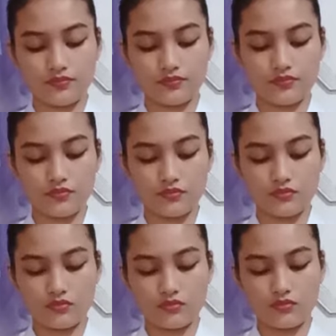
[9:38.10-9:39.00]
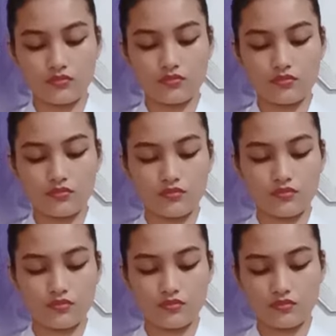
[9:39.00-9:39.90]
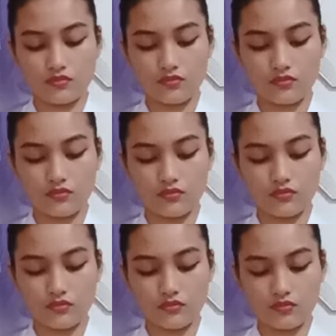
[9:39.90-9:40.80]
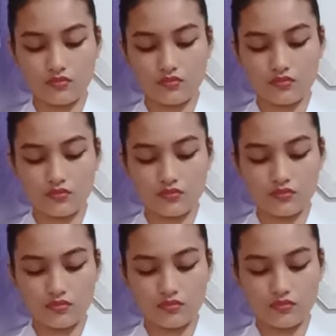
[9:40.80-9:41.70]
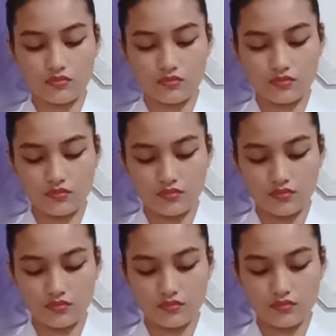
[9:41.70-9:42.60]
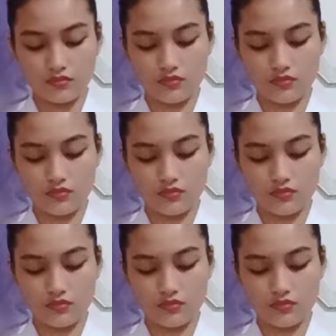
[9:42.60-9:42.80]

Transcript: Nothing is said.